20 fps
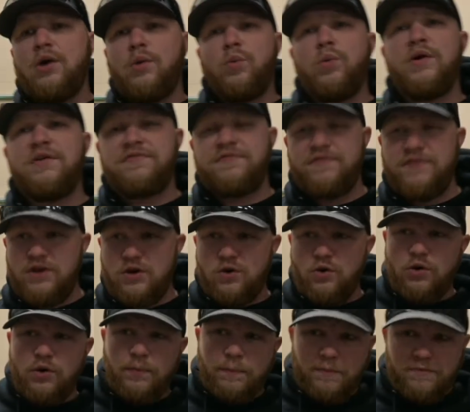
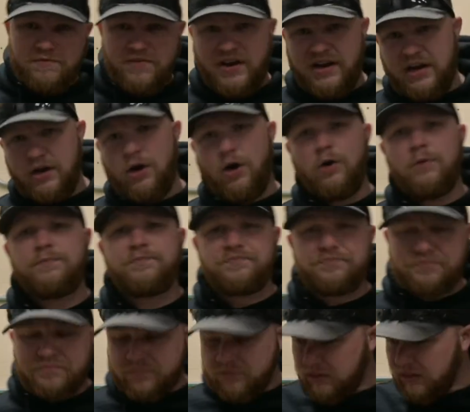review video,
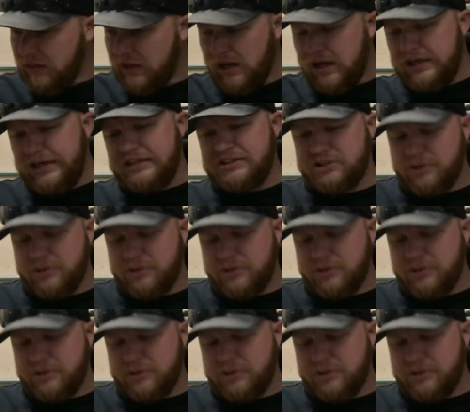because